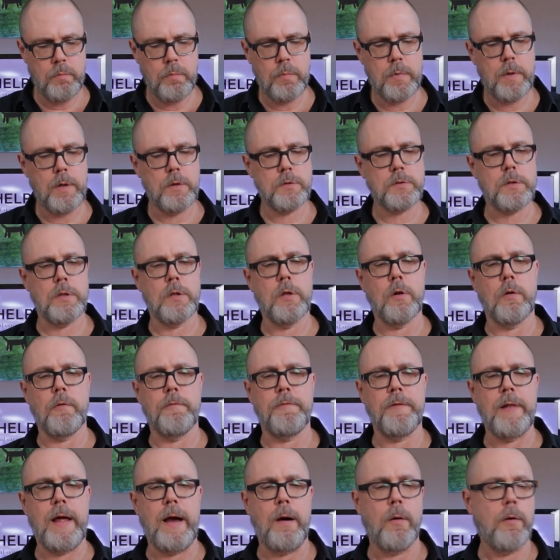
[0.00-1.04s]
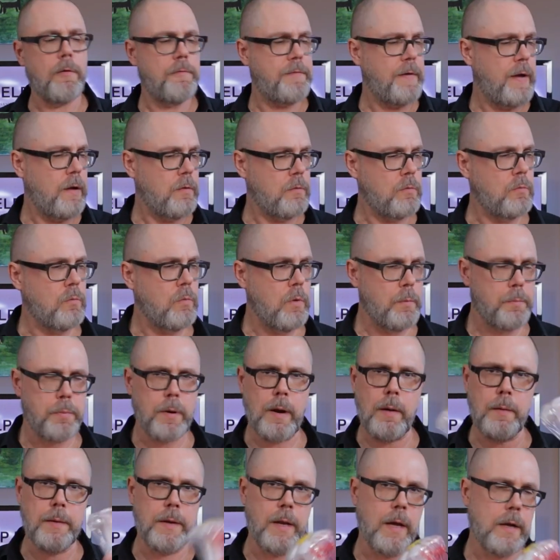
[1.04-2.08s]
There's the little flower fountain. We're
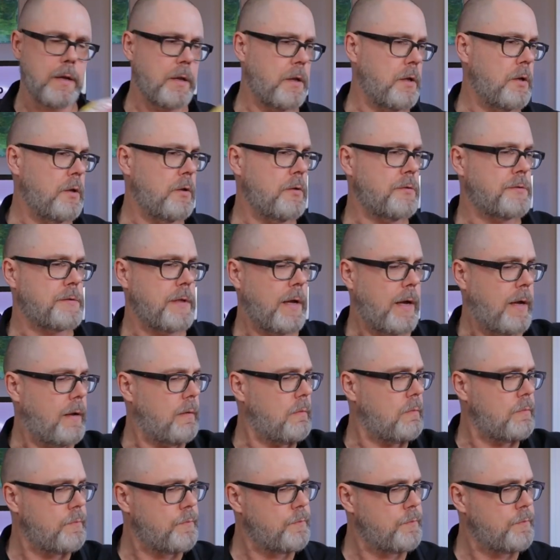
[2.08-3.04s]
probably not going to use that